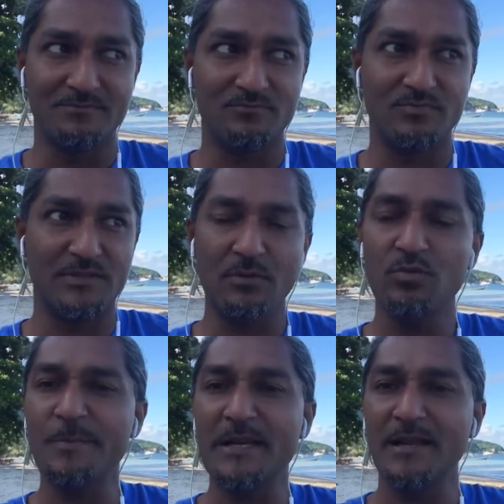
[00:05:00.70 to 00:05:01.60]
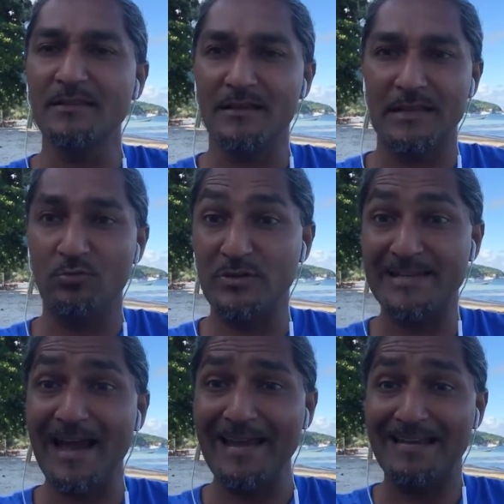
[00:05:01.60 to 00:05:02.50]
there would be nothing. They would
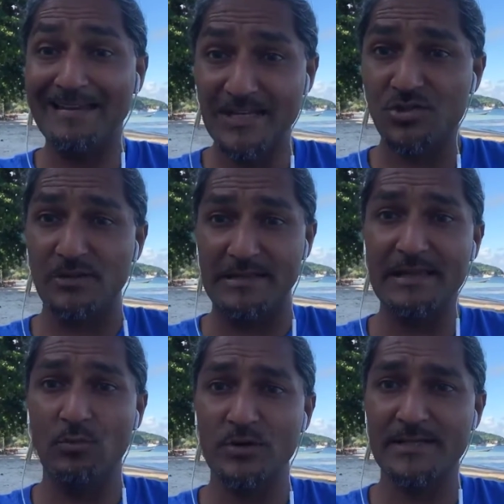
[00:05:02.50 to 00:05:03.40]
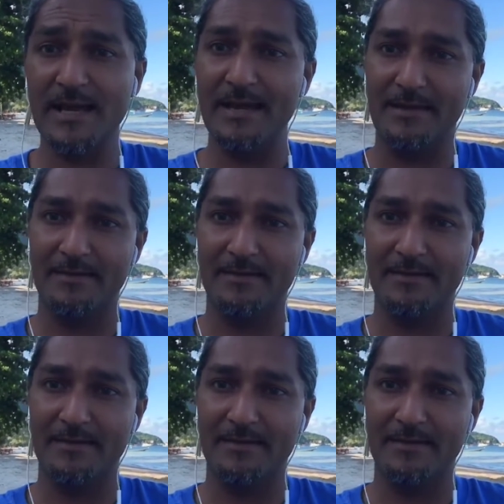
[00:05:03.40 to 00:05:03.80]
die. Literally, they would die.